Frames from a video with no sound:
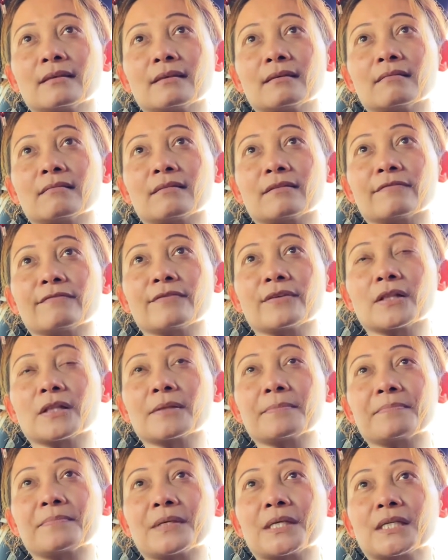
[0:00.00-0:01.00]
in the
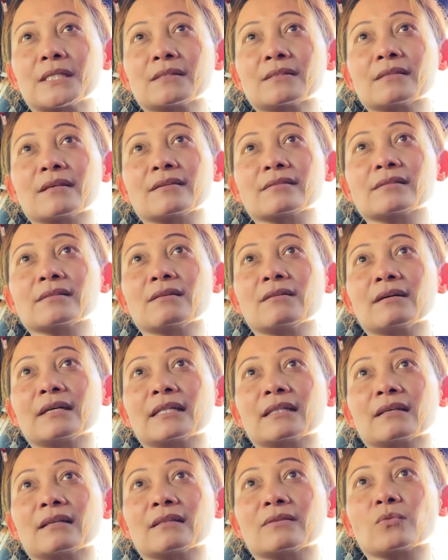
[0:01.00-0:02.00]
Philippines, I saw
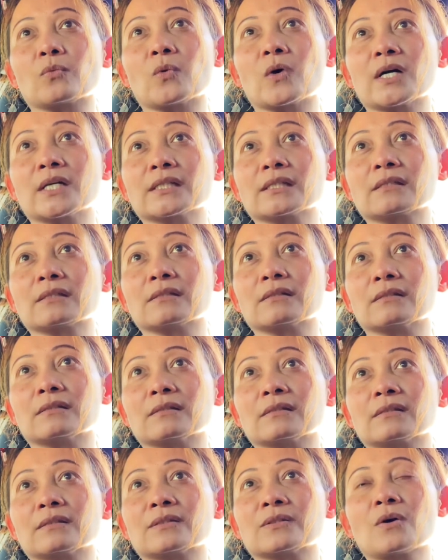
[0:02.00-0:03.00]
it at
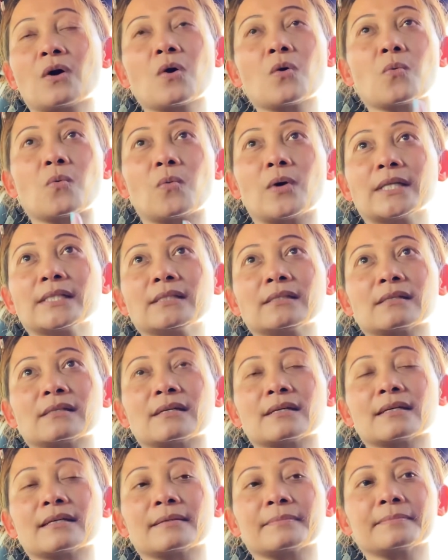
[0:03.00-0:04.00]
Watson's one
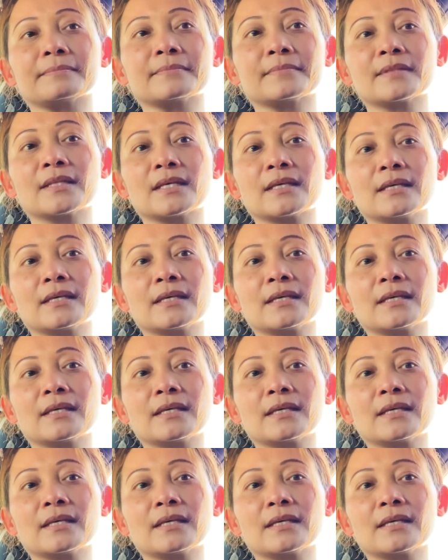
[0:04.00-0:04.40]
time.